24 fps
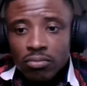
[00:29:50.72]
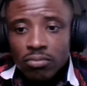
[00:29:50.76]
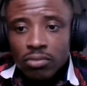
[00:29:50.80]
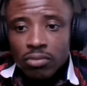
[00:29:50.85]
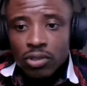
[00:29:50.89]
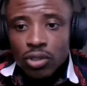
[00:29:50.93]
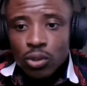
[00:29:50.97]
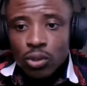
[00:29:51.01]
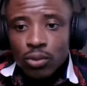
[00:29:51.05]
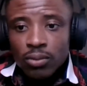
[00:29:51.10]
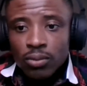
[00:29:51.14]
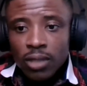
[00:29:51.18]

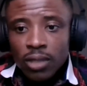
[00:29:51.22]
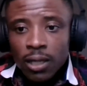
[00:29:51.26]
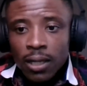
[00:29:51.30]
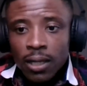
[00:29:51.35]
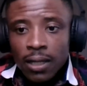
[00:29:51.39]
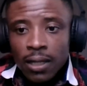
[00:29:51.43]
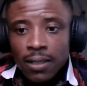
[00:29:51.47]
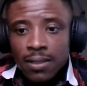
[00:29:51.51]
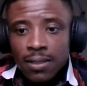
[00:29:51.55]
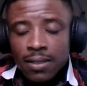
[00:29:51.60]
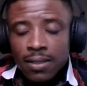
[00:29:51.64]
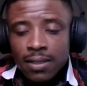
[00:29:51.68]
so
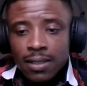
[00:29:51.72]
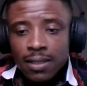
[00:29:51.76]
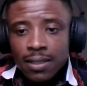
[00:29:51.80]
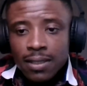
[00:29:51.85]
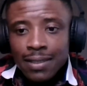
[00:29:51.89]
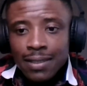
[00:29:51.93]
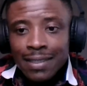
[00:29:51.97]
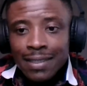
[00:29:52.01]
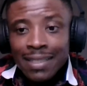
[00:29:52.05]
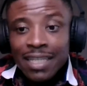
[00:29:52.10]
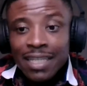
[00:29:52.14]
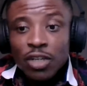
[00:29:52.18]
uh
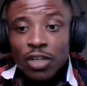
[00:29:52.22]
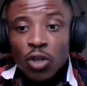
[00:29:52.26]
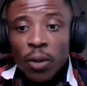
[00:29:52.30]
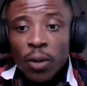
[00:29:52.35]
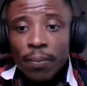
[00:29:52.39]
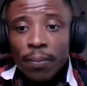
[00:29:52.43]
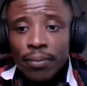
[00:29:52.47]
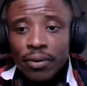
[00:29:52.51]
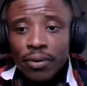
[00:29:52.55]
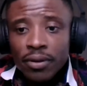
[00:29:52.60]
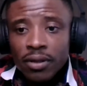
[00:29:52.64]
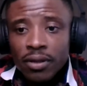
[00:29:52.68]
the
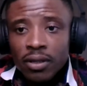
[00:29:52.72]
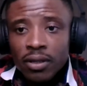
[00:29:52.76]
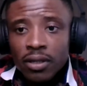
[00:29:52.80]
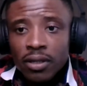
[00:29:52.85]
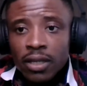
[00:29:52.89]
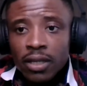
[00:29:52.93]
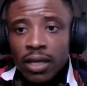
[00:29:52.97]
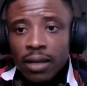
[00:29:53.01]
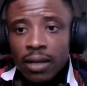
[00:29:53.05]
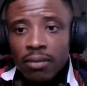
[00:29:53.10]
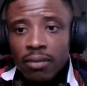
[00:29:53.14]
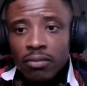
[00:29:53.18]
number,
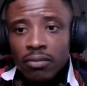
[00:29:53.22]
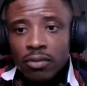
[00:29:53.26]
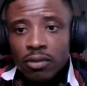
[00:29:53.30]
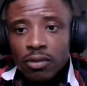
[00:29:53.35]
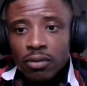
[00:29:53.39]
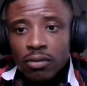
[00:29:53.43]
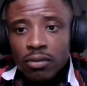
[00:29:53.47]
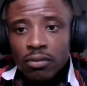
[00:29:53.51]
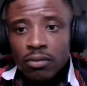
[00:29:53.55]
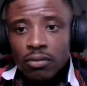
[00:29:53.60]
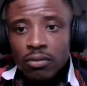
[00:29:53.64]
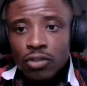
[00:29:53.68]
yeah,
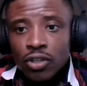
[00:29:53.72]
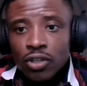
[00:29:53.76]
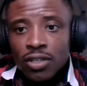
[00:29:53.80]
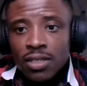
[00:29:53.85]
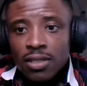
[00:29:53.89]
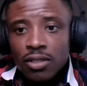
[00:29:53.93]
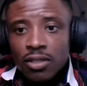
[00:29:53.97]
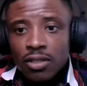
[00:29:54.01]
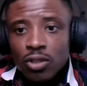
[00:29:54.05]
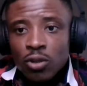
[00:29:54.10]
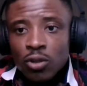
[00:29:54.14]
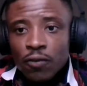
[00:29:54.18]

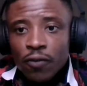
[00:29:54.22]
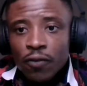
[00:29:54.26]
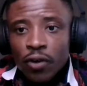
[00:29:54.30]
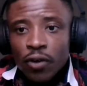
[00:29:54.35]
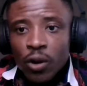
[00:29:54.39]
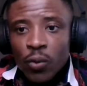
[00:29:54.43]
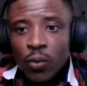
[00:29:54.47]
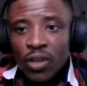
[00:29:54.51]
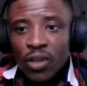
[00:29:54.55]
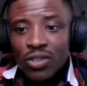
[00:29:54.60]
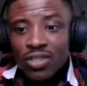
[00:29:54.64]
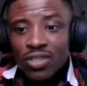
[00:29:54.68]
just look for
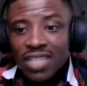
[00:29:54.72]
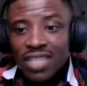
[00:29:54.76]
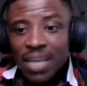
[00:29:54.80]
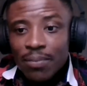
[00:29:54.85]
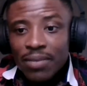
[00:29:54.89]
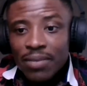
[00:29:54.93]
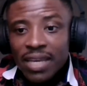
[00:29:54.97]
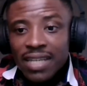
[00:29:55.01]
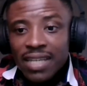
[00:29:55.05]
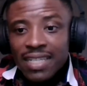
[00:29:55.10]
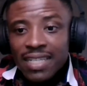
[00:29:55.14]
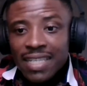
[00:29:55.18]
a way to send
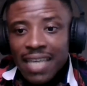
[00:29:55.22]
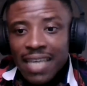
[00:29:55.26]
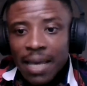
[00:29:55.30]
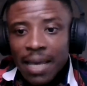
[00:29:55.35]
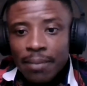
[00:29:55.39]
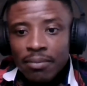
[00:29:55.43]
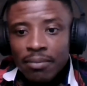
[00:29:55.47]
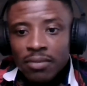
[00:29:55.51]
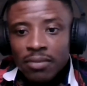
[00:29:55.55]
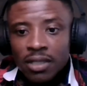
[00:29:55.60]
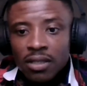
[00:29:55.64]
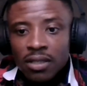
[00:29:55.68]
me a
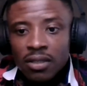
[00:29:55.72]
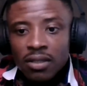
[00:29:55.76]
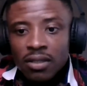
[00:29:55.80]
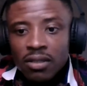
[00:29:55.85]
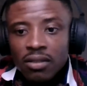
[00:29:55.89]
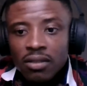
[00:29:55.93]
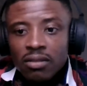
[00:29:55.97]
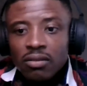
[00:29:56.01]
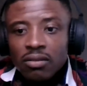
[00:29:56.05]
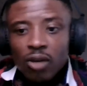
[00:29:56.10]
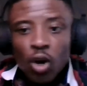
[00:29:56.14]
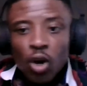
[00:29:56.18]
DM
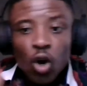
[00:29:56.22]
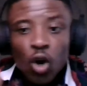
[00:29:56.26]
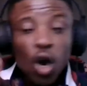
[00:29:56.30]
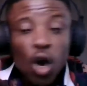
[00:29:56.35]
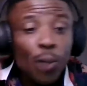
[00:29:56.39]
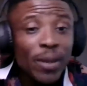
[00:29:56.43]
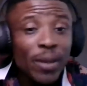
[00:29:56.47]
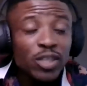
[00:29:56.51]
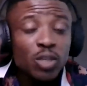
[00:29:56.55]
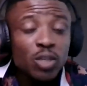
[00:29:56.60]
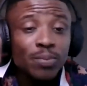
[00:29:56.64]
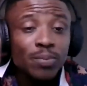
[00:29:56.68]
or
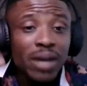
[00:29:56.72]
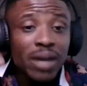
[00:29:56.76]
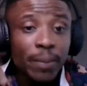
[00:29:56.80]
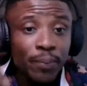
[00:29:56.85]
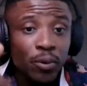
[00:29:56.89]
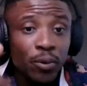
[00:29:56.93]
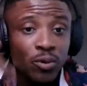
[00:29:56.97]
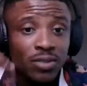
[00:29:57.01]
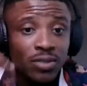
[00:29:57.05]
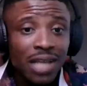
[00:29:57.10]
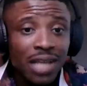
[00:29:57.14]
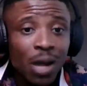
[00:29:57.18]
comment on my
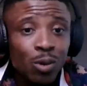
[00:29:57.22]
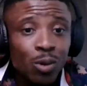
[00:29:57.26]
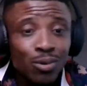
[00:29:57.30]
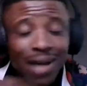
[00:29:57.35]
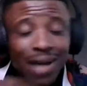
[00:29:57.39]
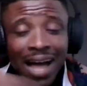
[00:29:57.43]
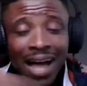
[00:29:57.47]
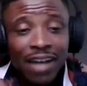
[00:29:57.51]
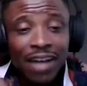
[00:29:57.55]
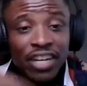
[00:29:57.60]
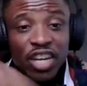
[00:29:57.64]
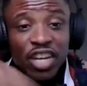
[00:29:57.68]
post. I will
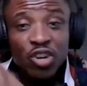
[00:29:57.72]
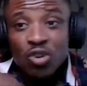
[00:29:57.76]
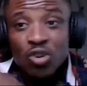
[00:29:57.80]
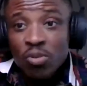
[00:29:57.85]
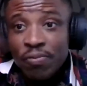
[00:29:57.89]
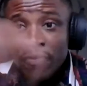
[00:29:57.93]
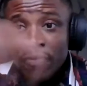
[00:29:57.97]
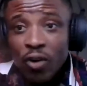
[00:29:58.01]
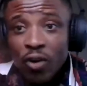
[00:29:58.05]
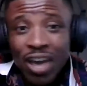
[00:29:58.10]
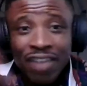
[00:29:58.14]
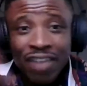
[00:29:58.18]
add a
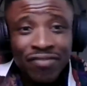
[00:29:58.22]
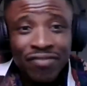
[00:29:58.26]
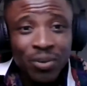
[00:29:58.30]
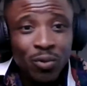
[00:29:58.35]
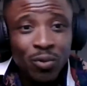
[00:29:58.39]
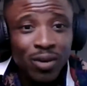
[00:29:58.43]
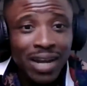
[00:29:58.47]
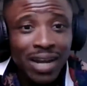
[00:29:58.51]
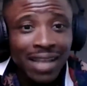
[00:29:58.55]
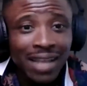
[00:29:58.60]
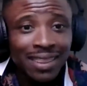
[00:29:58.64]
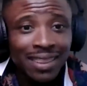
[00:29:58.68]
group for
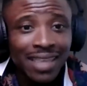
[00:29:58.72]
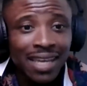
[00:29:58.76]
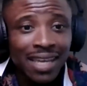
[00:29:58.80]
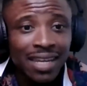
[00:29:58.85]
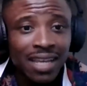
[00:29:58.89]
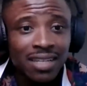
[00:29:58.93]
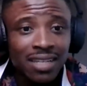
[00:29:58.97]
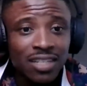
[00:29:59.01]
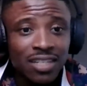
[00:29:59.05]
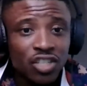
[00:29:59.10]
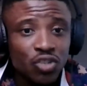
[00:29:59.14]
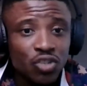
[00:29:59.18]
everyone who
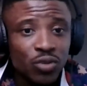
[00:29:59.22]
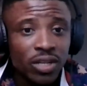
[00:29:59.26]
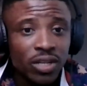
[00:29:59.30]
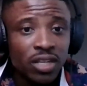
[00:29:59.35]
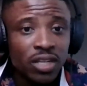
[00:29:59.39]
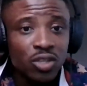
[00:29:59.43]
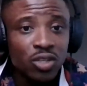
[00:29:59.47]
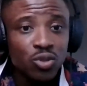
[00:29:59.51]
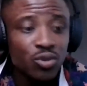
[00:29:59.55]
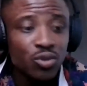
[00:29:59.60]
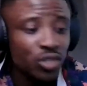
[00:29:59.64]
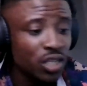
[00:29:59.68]
attended this
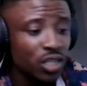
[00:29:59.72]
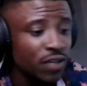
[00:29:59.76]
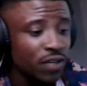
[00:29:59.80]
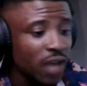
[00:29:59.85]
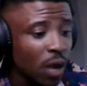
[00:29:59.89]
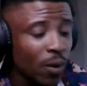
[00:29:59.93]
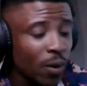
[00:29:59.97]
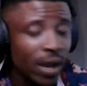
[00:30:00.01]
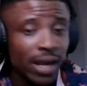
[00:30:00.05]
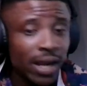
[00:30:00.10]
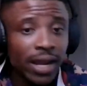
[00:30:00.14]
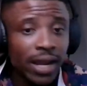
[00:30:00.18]
training to see
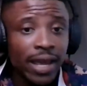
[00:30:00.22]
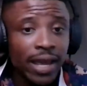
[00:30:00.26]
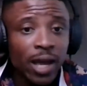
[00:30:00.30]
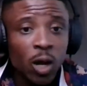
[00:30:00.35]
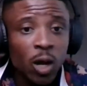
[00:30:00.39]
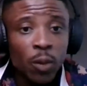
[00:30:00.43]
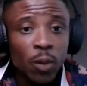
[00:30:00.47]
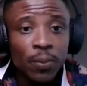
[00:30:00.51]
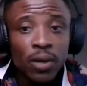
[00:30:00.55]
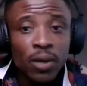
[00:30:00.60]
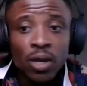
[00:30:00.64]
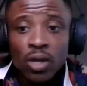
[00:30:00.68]
how I can
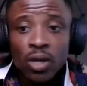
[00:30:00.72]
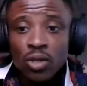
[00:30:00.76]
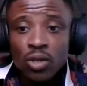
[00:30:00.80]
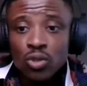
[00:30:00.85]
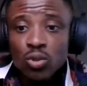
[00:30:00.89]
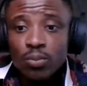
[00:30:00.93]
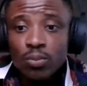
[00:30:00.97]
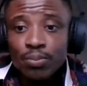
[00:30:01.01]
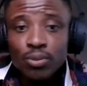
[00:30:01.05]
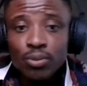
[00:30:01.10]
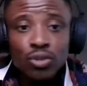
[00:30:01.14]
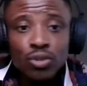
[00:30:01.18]
help
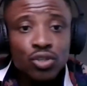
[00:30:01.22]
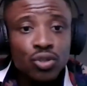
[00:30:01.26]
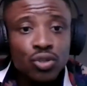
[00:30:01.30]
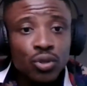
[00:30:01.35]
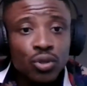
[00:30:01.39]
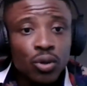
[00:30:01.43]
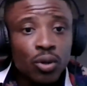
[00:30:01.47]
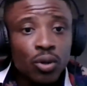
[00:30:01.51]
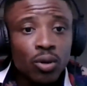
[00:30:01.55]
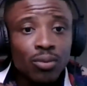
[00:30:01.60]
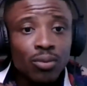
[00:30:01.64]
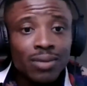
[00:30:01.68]
to boost
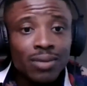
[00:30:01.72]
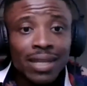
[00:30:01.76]
your